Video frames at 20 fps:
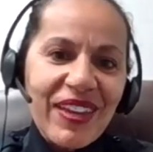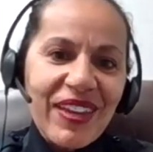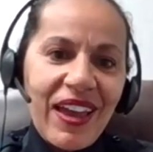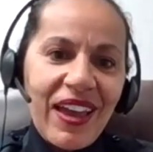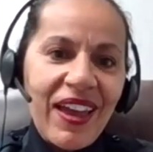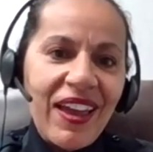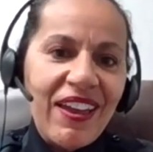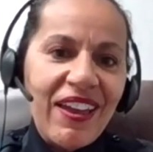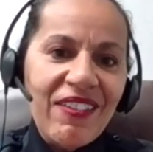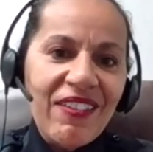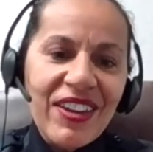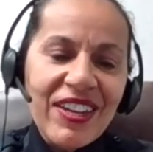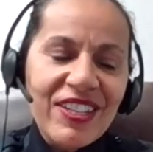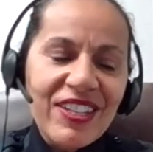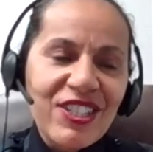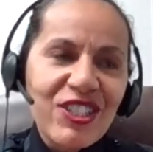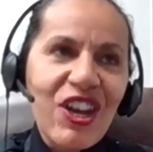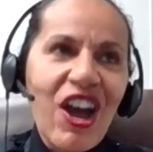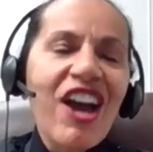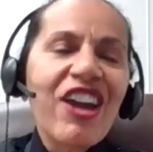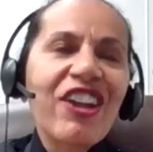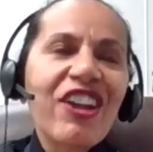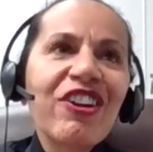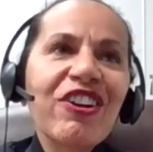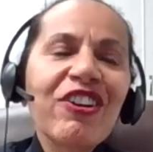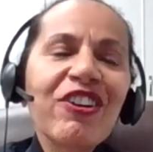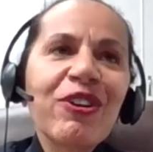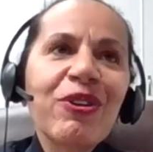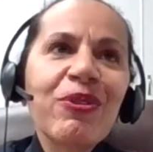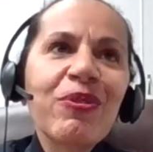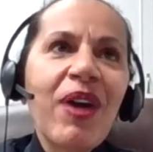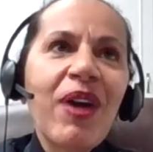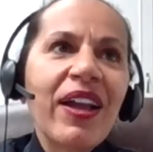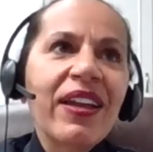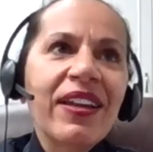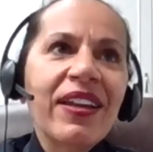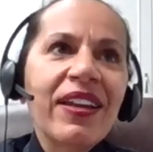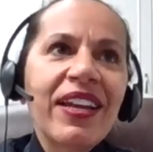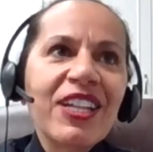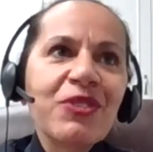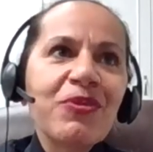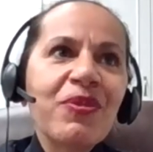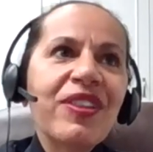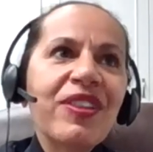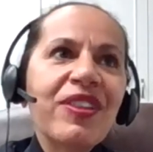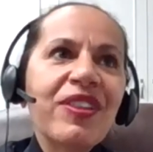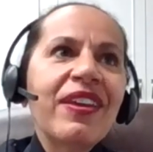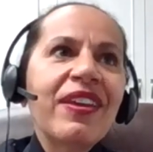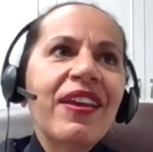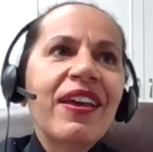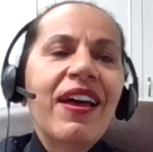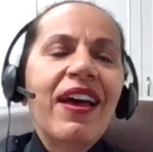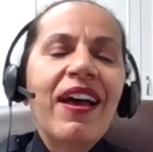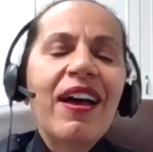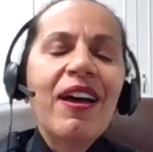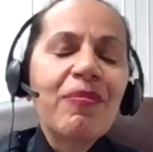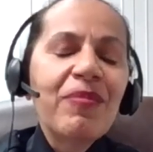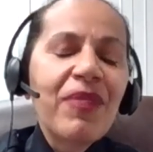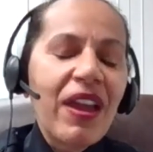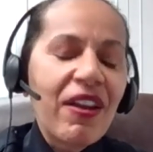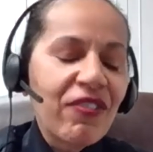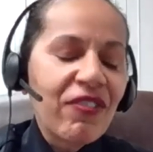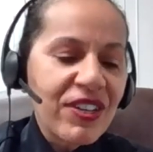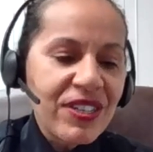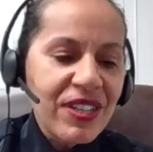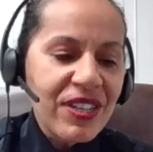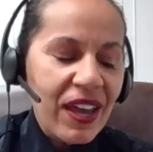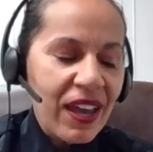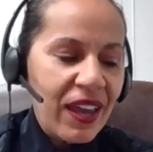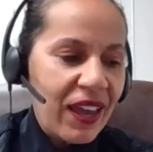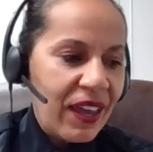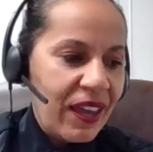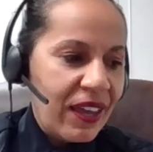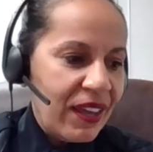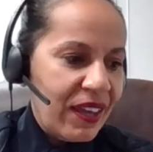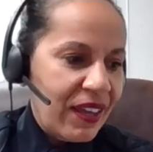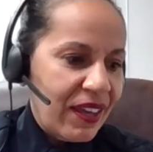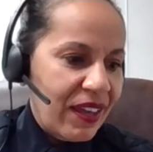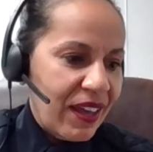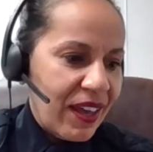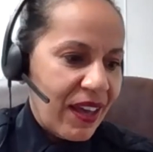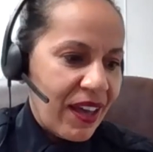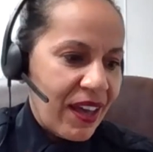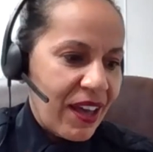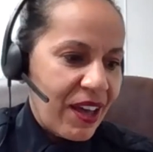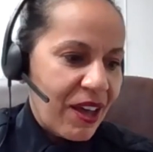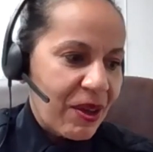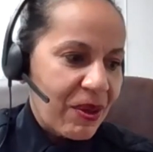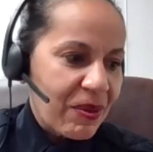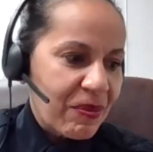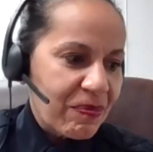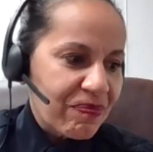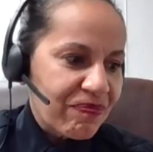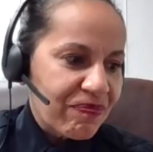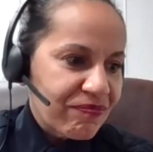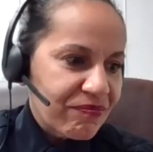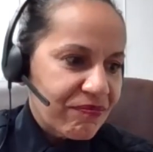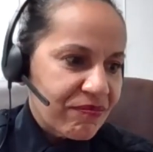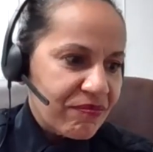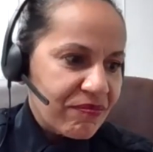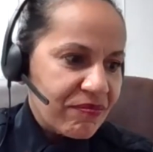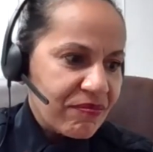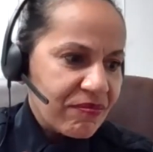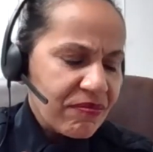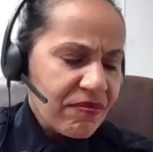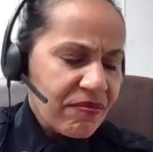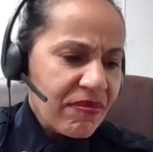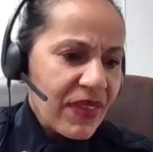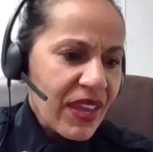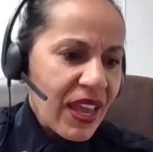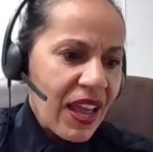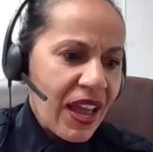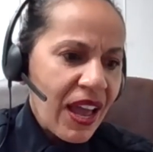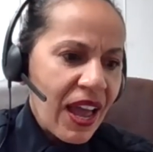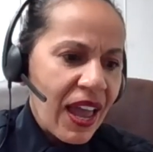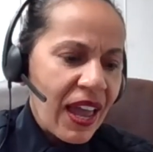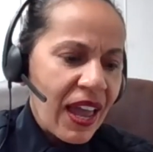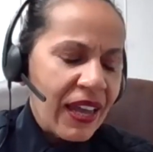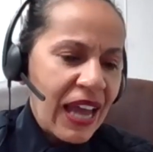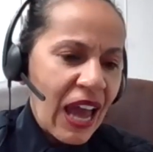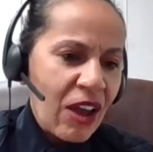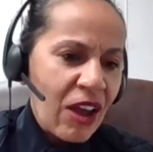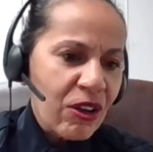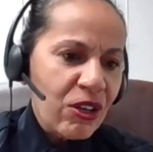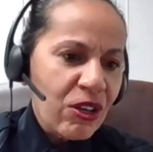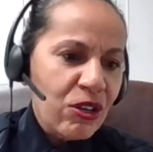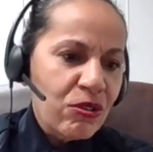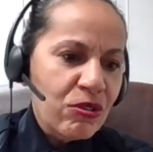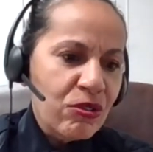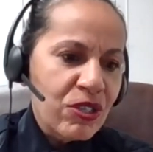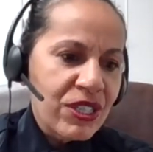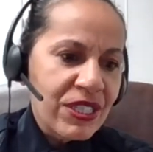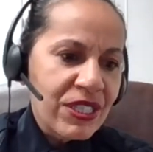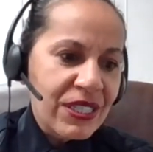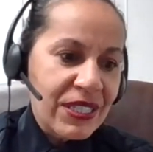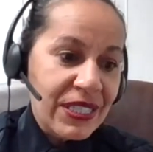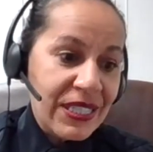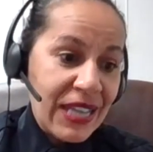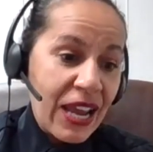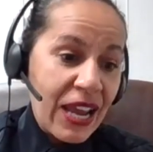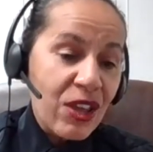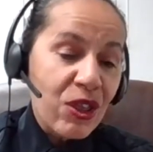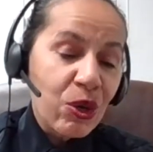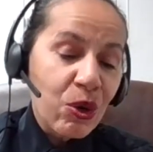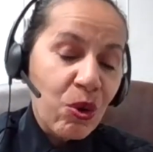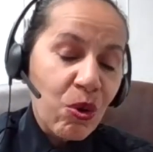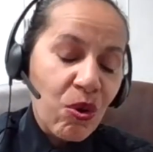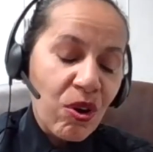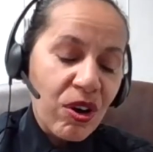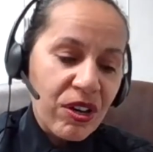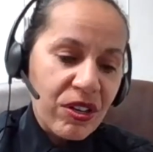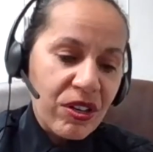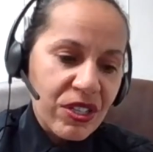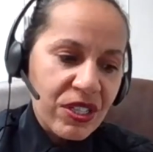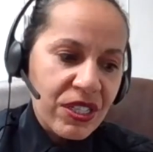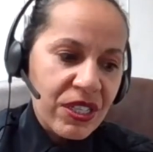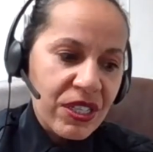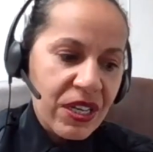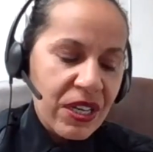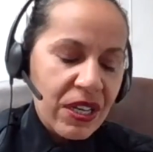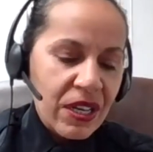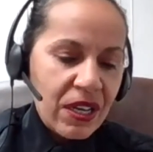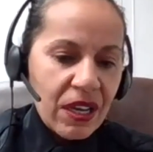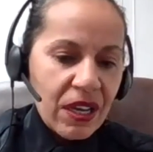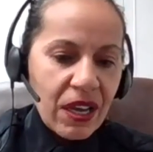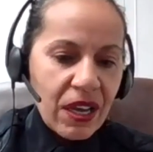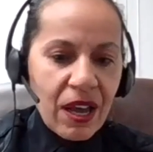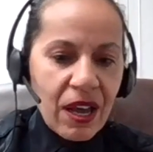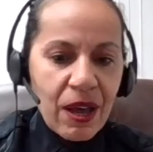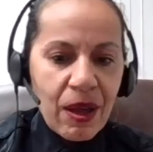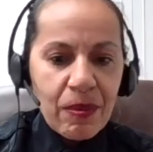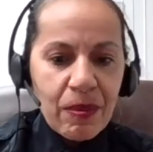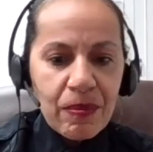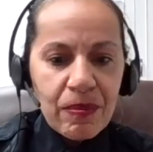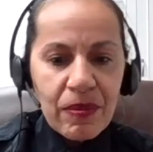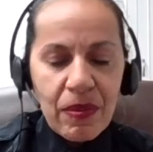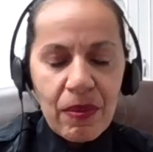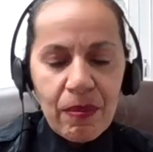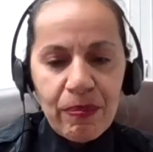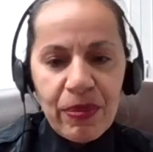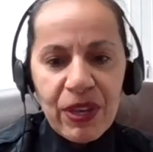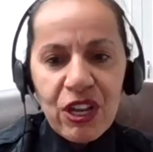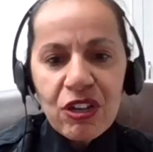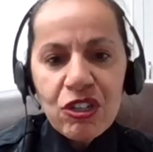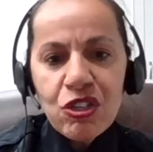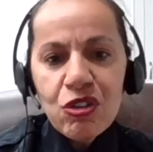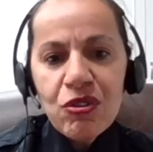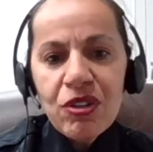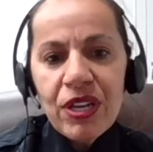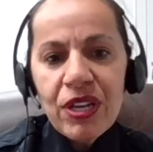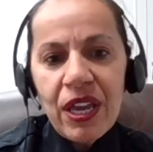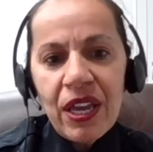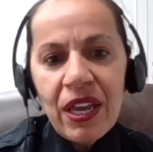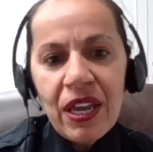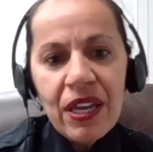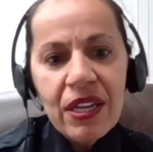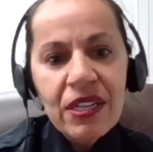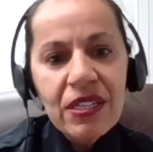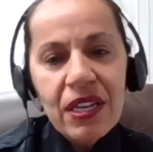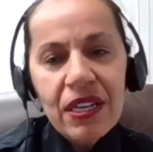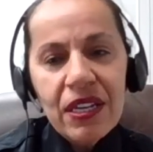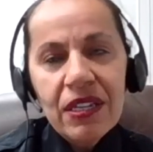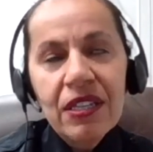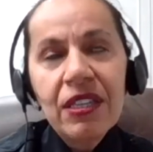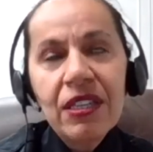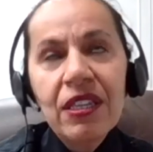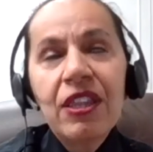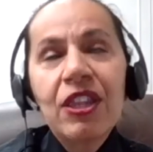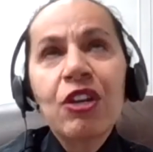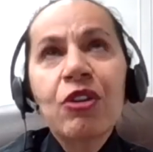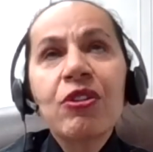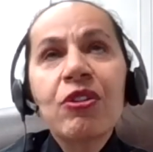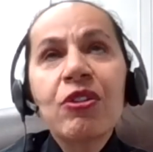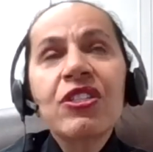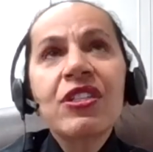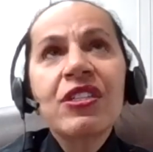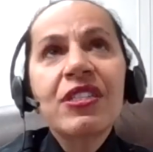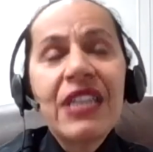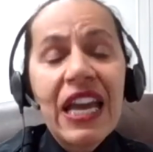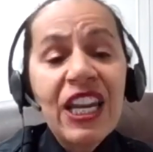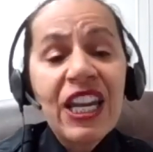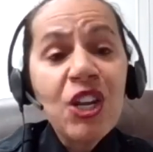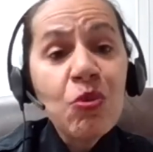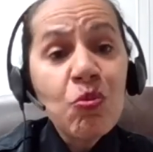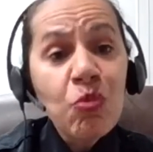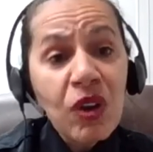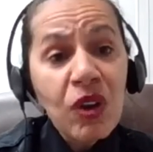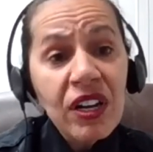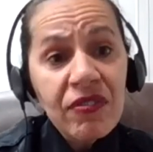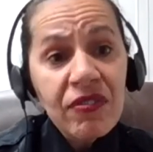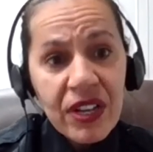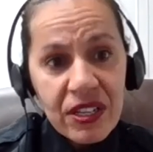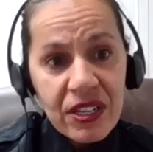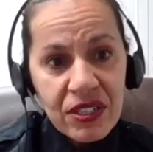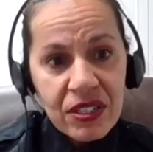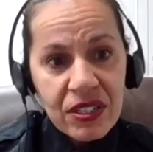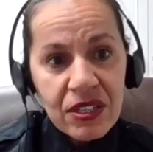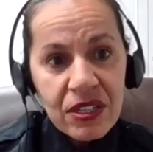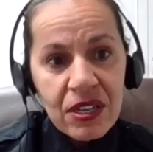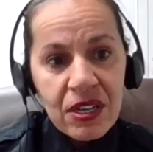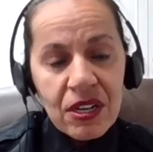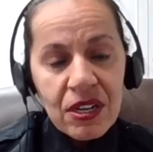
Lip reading: I have a daughter who I connect with every day. And how do you stay the course? Because you can't, there isn't any one of us